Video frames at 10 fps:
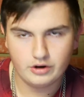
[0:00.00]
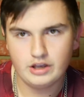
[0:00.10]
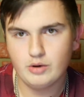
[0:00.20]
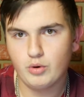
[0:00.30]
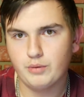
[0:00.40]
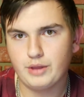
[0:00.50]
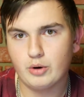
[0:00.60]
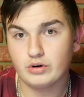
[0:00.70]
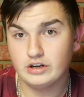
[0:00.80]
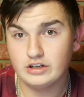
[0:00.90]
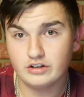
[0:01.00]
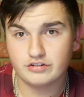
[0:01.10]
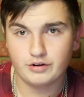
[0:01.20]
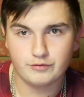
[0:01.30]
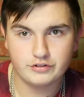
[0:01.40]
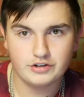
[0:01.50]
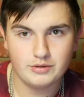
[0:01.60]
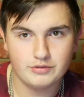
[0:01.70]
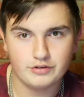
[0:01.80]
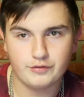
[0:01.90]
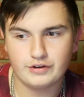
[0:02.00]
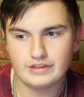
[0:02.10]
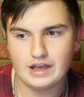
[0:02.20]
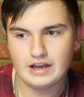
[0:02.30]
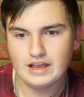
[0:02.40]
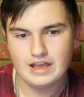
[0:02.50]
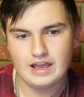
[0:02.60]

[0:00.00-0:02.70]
hey, well, now we're going to need to sub for sub and stuff like that,